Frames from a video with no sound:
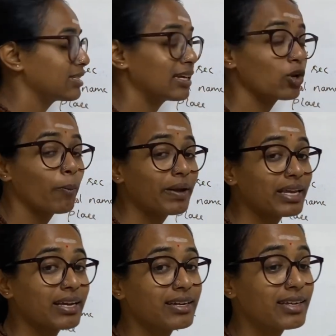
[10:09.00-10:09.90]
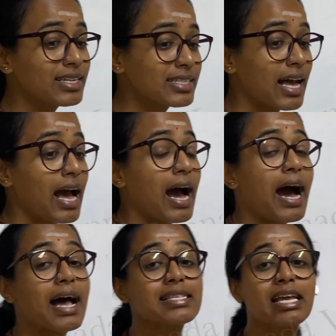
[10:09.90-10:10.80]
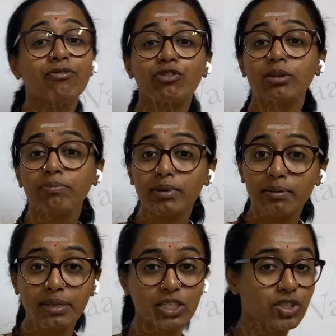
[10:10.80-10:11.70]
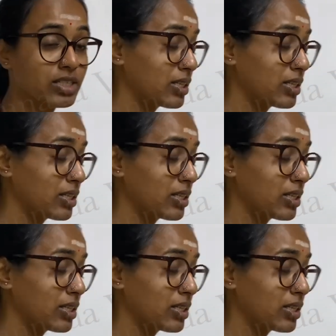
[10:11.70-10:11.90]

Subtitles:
The topic here is asking for the permission.